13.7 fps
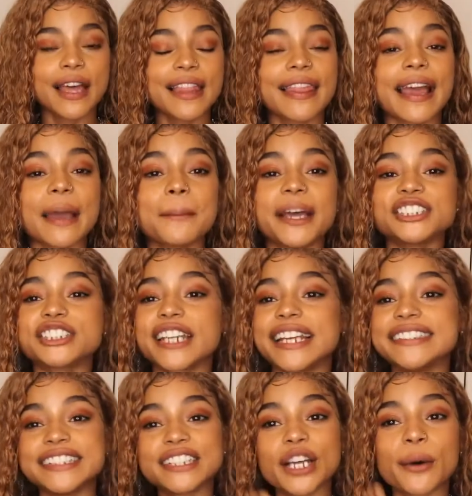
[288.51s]
Like I mentioned, I
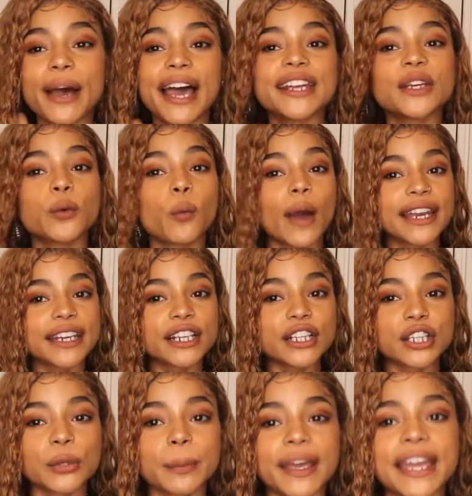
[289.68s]
did go ahead and wet it a
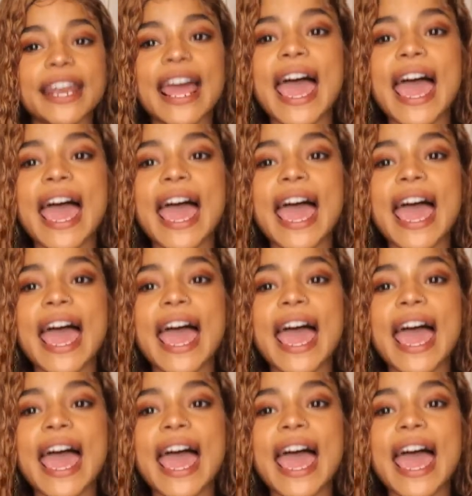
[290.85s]
little bit,